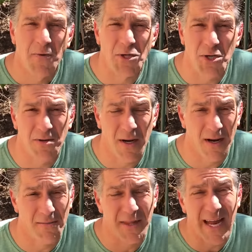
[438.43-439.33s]
deter
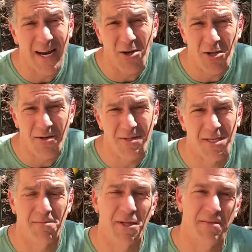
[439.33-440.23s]
um, the heirloom
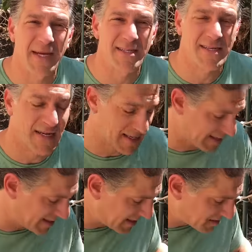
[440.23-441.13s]
simply means that
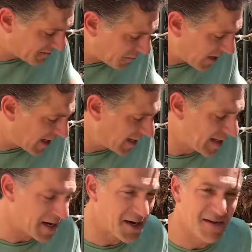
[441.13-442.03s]
this
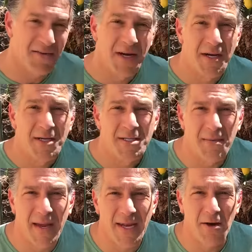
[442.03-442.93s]
variety of
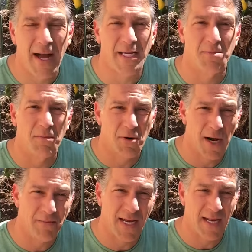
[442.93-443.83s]
tomato has been
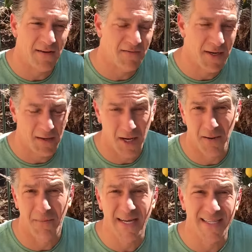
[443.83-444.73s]
propagated via, um,
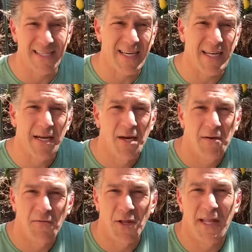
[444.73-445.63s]
by seed
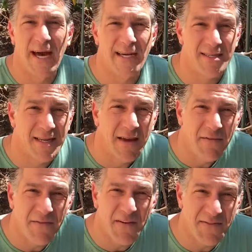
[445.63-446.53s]
for the last
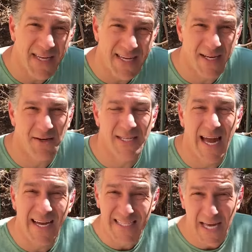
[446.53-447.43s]
fifty years
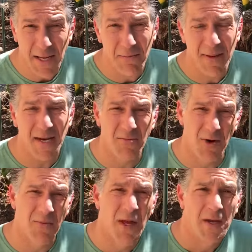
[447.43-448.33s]
as a
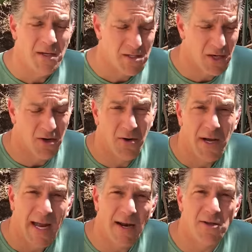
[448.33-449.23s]
minimum. So
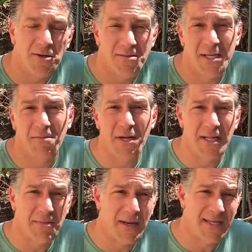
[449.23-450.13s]
heirloom
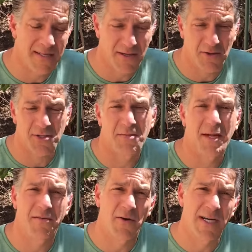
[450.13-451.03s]
typically means that those
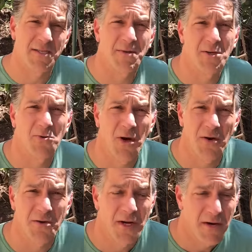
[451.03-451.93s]
tomato varieties have been
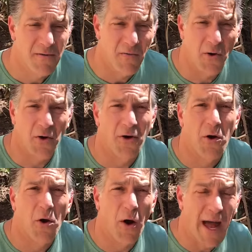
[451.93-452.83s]
grown for
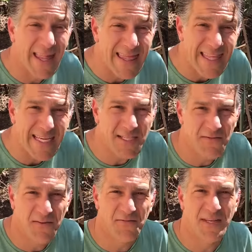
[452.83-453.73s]
at least
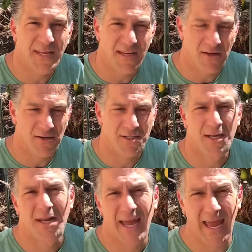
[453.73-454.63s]
fifty years
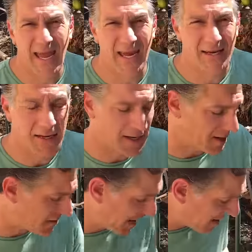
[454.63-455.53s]
and,
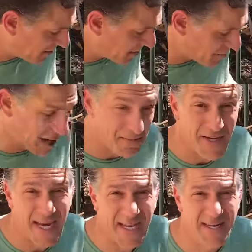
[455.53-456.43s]
um, and have been
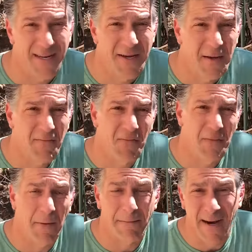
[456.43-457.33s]
propagated
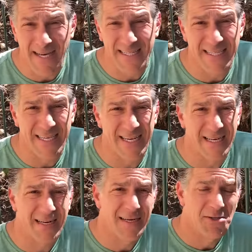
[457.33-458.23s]
by
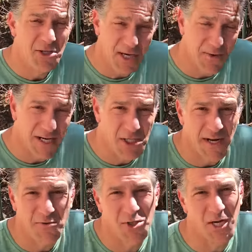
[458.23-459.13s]
seed generation
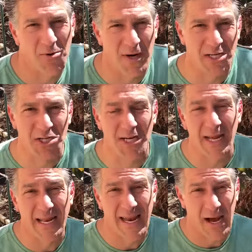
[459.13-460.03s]
after generation
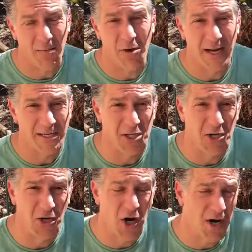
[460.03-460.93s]
and now brought into
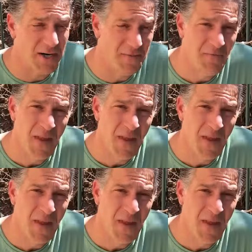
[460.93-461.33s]
your garden.